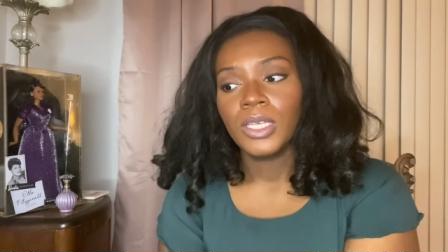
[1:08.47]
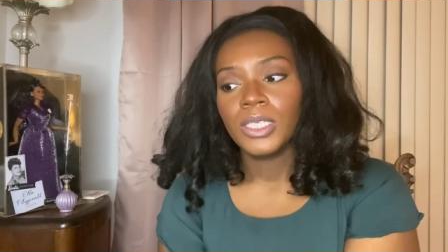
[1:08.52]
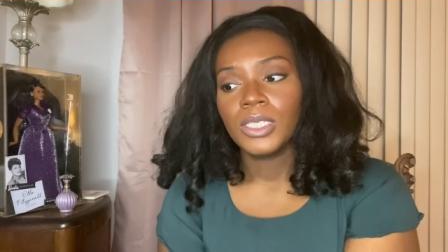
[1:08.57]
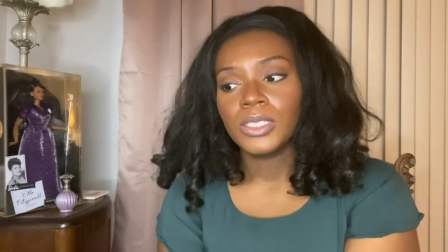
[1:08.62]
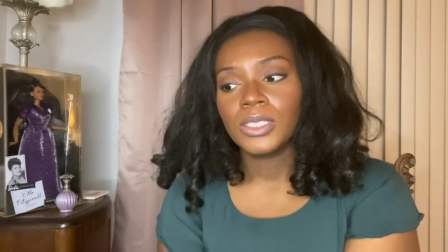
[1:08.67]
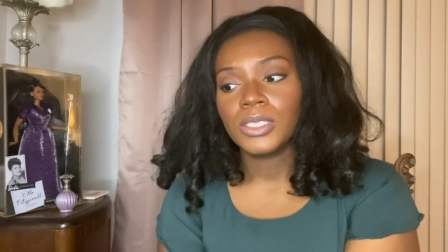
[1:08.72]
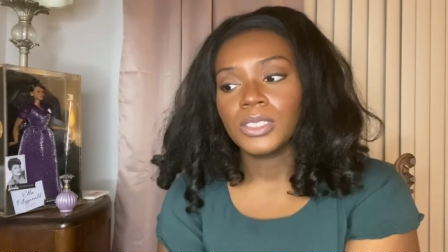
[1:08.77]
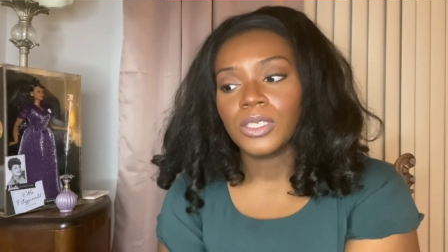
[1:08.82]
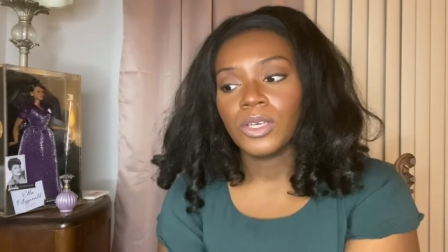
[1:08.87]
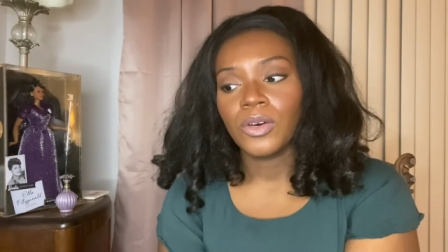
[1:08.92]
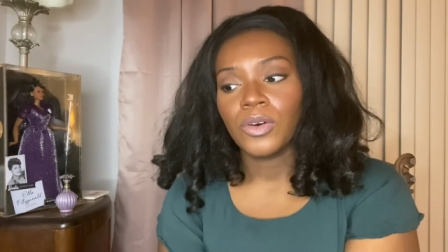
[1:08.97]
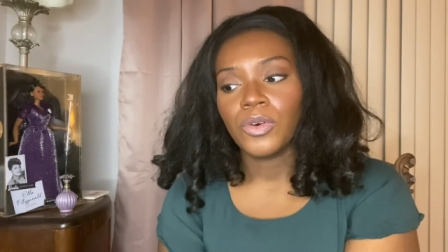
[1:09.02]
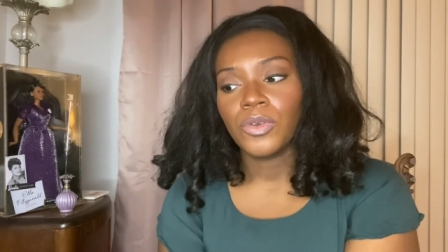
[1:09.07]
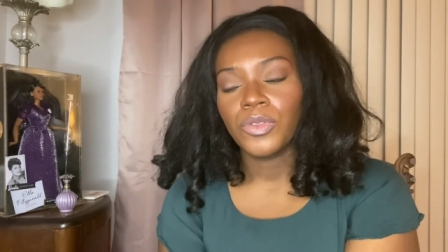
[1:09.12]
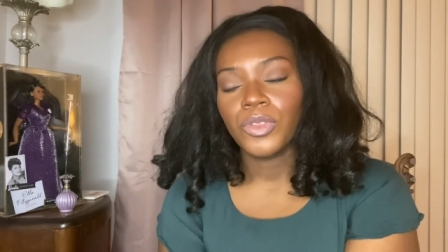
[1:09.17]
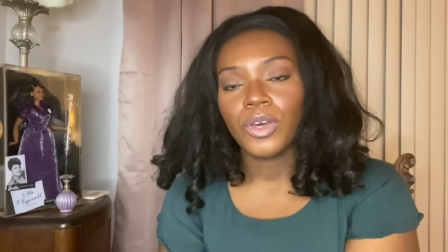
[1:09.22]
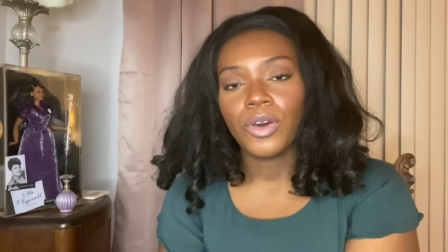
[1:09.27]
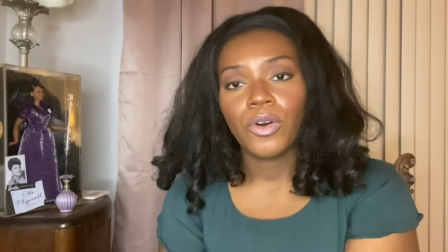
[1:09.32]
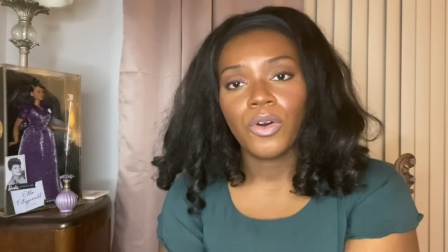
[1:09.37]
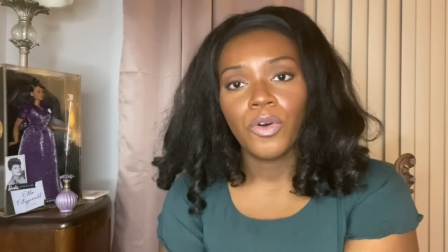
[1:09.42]
So
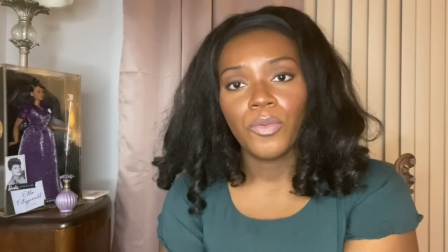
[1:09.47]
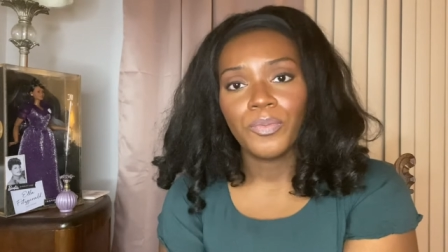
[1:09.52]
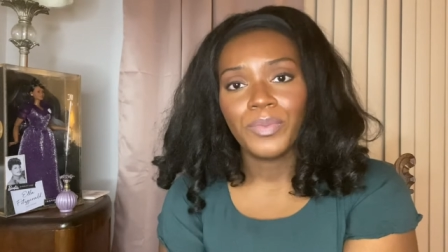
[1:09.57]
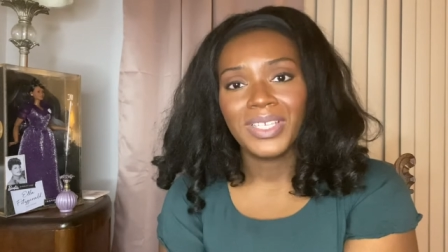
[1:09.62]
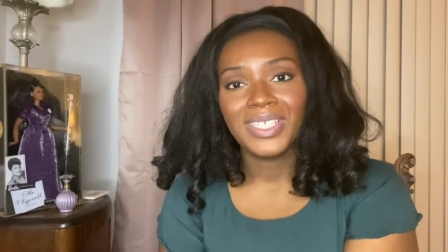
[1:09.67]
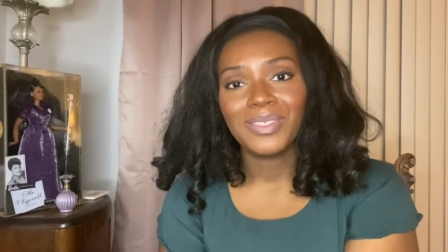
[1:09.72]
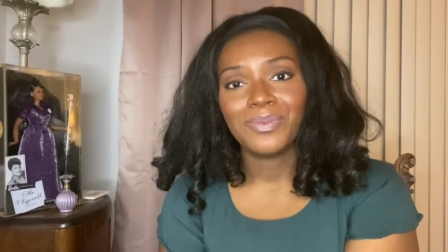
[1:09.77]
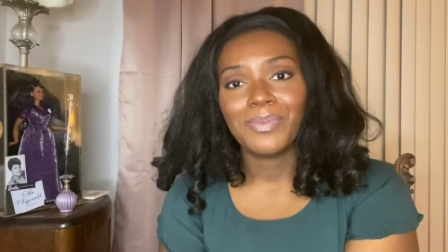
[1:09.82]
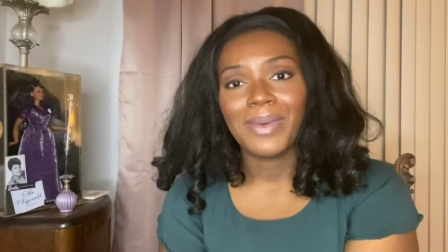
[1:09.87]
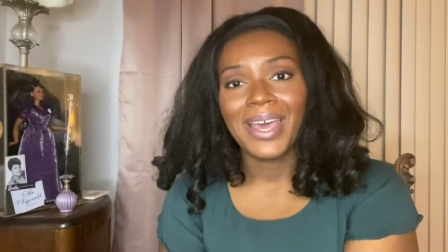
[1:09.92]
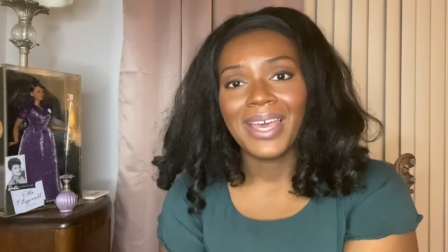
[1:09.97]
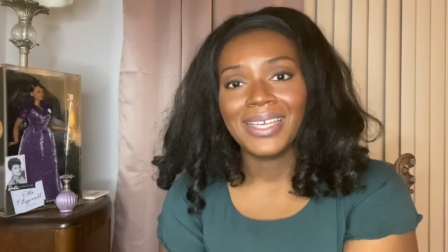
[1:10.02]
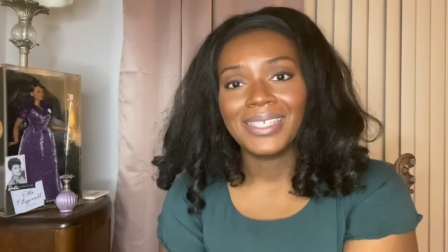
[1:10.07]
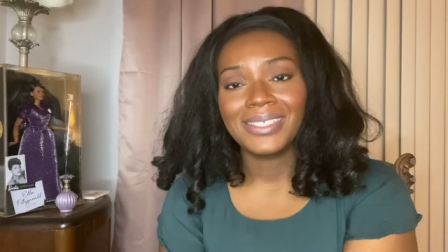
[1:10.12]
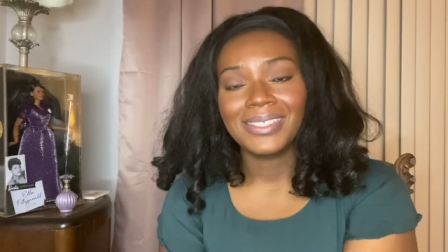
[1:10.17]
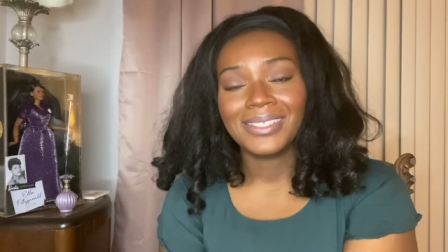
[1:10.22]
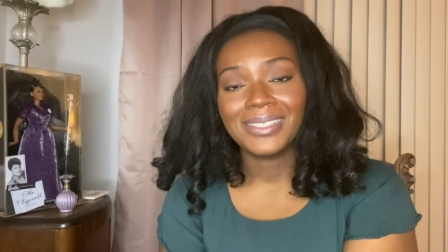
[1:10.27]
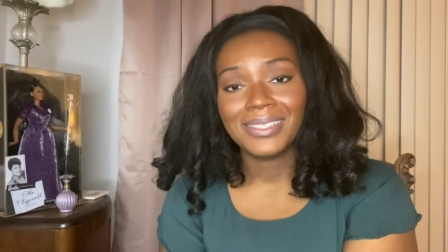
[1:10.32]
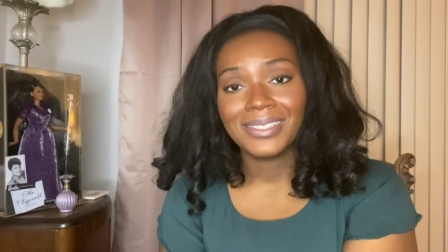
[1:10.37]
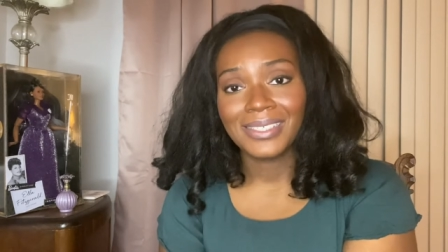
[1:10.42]
the hope is by
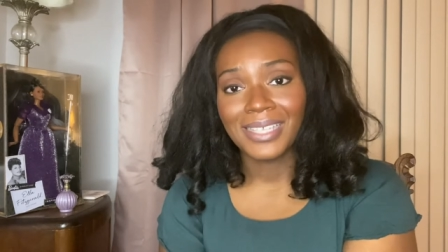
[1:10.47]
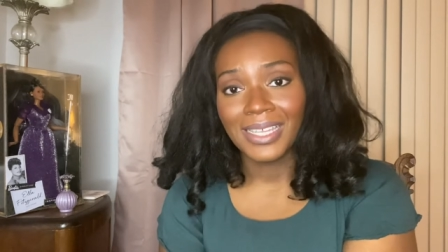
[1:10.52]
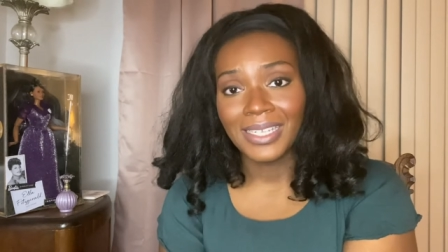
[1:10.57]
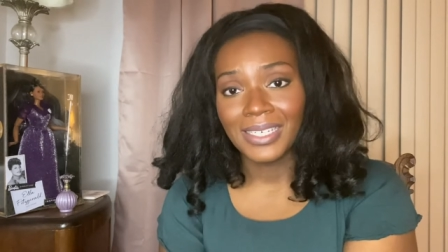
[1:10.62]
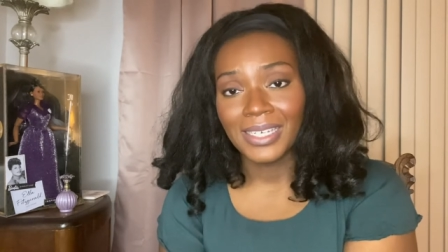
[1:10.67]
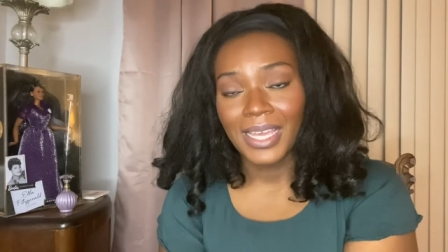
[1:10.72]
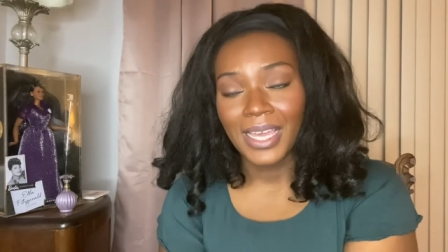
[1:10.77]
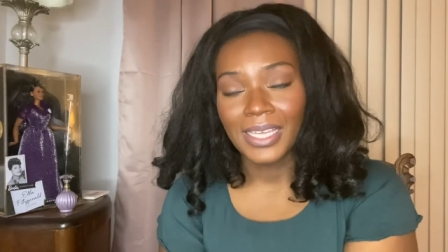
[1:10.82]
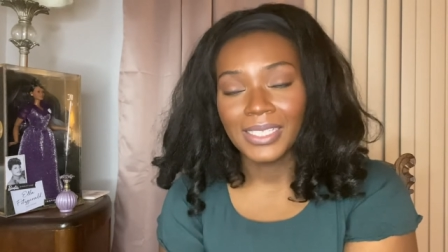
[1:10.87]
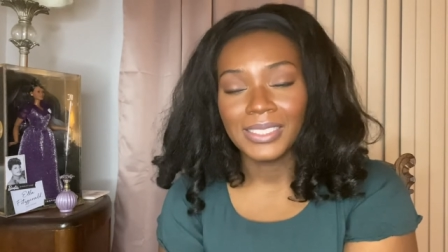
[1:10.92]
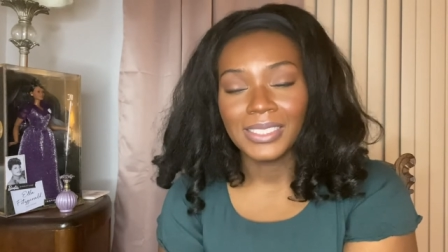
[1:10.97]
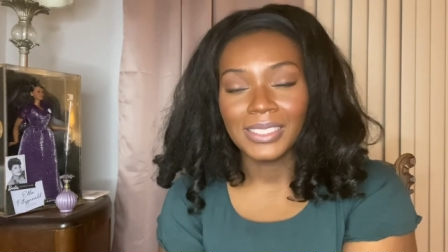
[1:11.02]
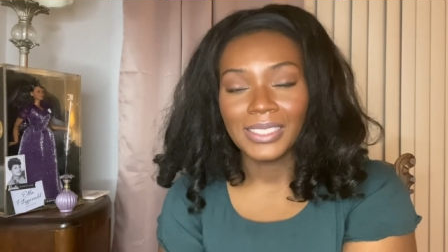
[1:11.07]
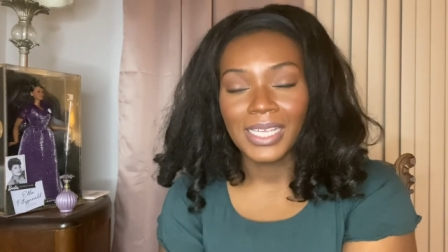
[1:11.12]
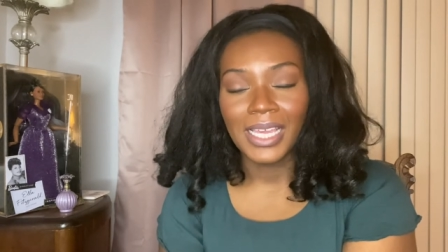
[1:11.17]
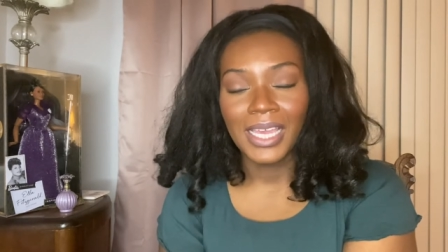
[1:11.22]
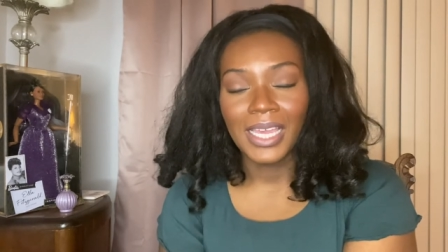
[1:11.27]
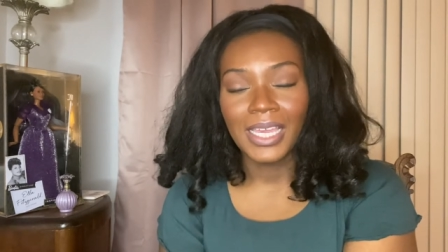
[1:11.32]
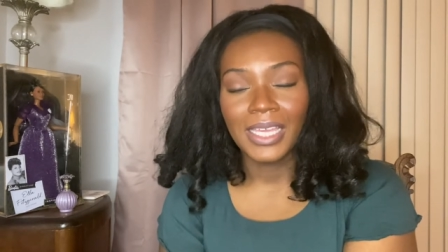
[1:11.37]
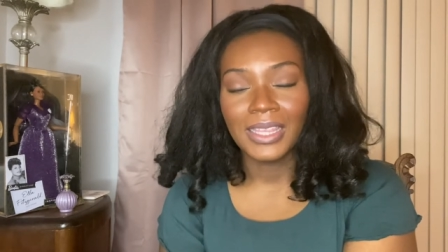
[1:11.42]
Sunday,
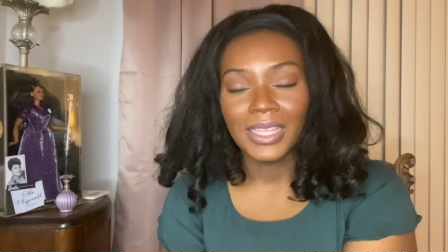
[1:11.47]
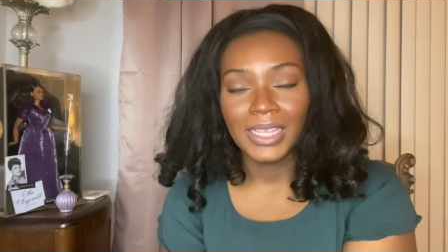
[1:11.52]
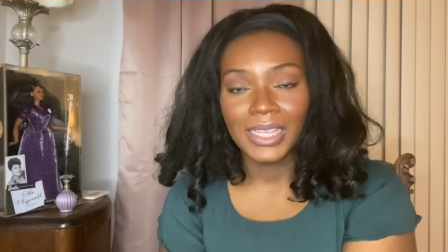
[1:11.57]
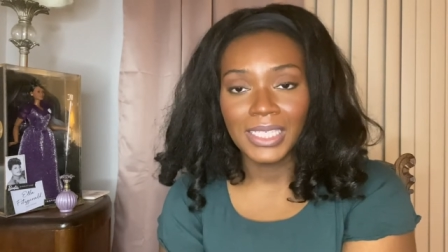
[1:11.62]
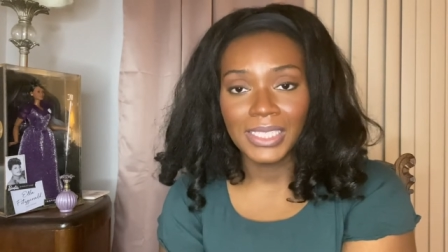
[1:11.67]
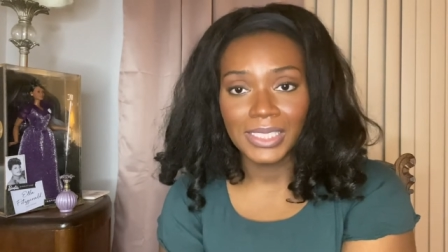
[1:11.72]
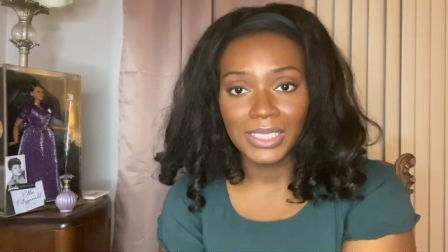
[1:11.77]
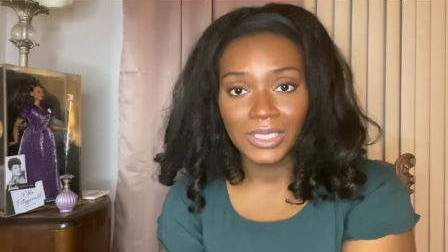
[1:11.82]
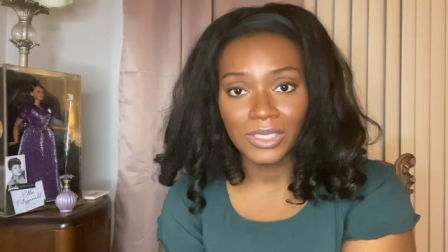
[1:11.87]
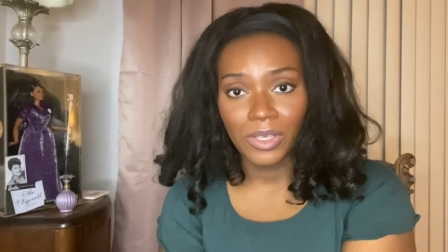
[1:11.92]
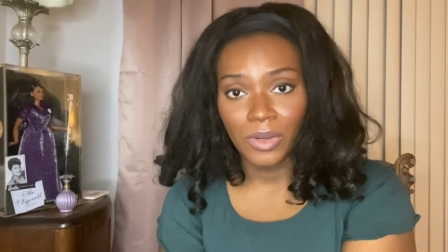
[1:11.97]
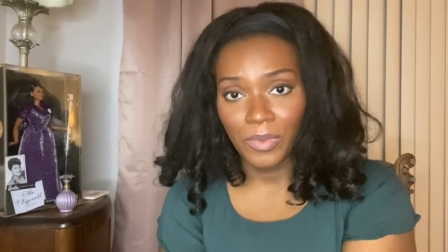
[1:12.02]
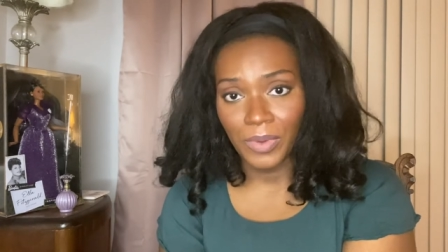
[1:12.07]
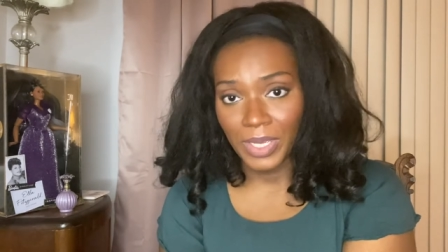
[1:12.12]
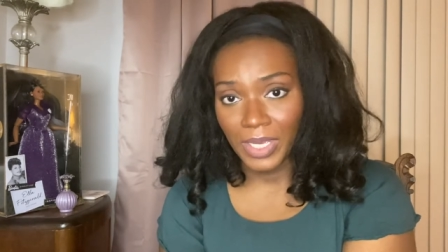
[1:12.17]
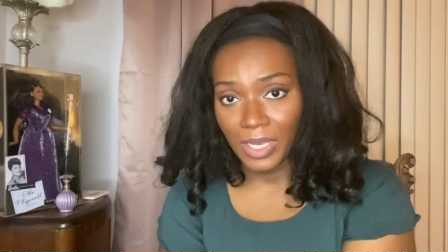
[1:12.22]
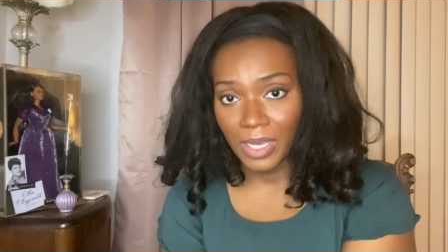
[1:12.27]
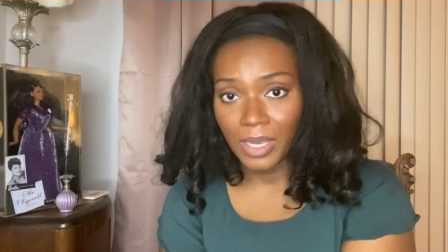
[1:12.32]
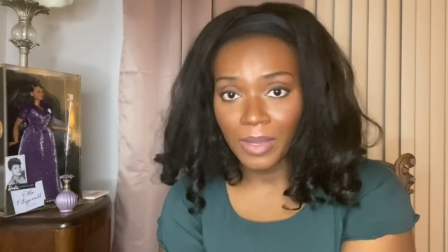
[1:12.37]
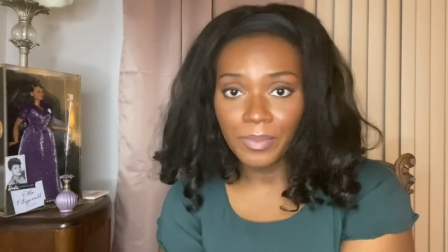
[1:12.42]
today that this is
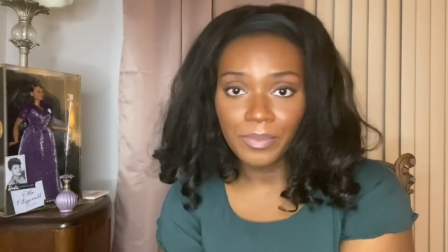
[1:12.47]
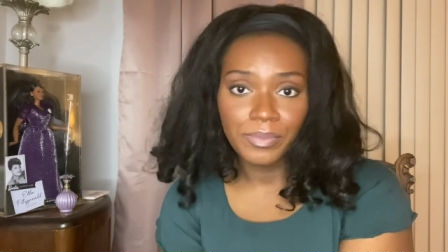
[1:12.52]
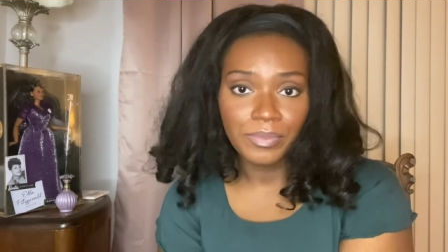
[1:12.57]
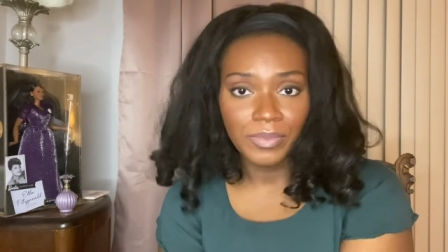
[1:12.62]
going up,